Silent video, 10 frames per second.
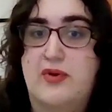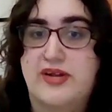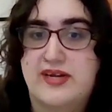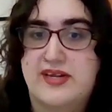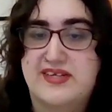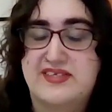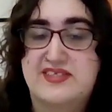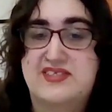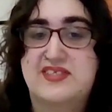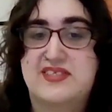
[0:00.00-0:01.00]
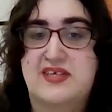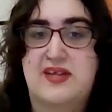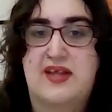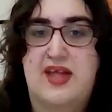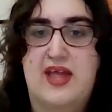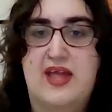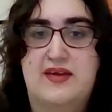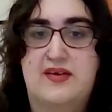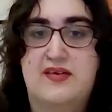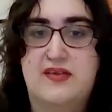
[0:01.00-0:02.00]
what it is,
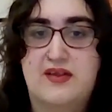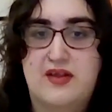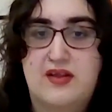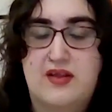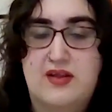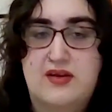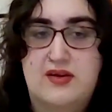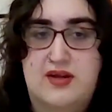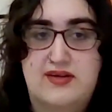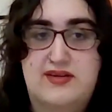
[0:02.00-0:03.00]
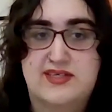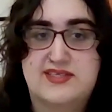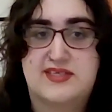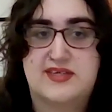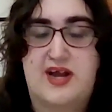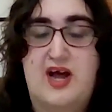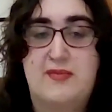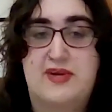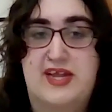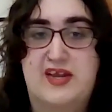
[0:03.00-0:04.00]
and not just
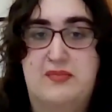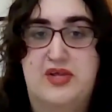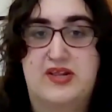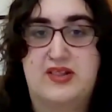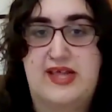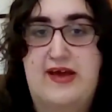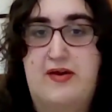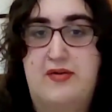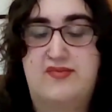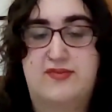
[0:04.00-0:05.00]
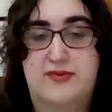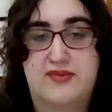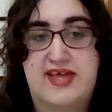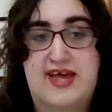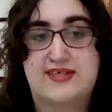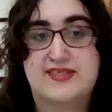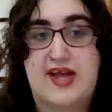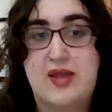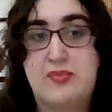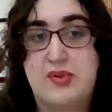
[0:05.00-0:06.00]
accommodate, but allow for that
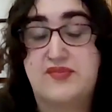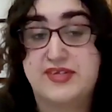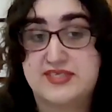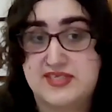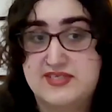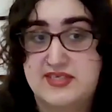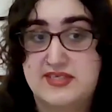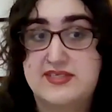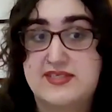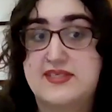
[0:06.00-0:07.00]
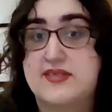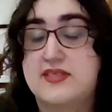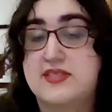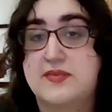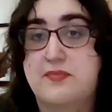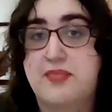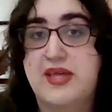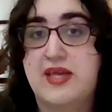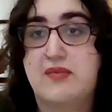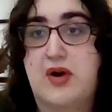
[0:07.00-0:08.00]
type of existence to
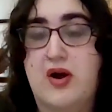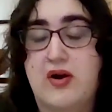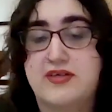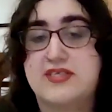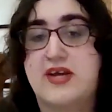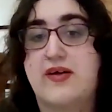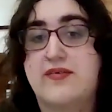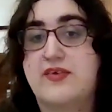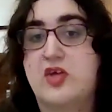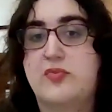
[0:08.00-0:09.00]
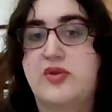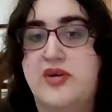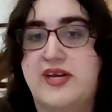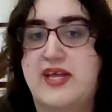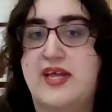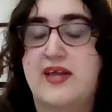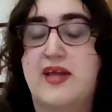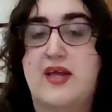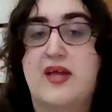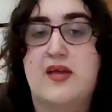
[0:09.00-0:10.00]
be part of community,
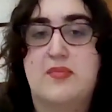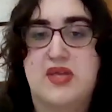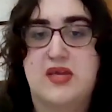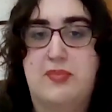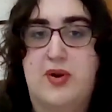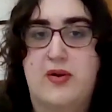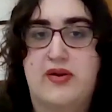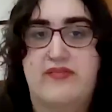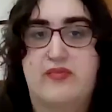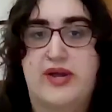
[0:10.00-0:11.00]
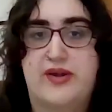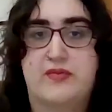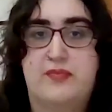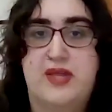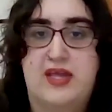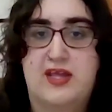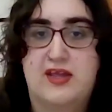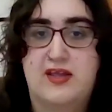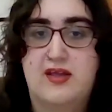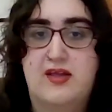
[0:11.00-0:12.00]
be a part of wider
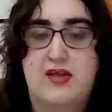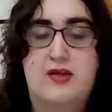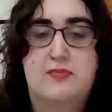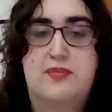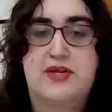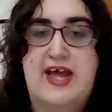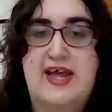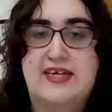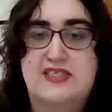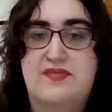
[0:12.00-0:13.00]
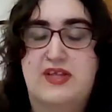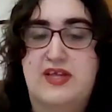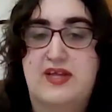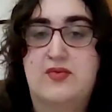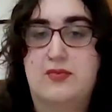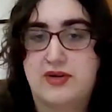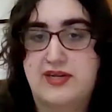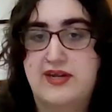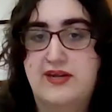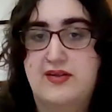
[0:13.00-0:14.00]
being, but actively
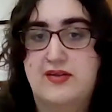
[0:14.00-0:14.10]
rejects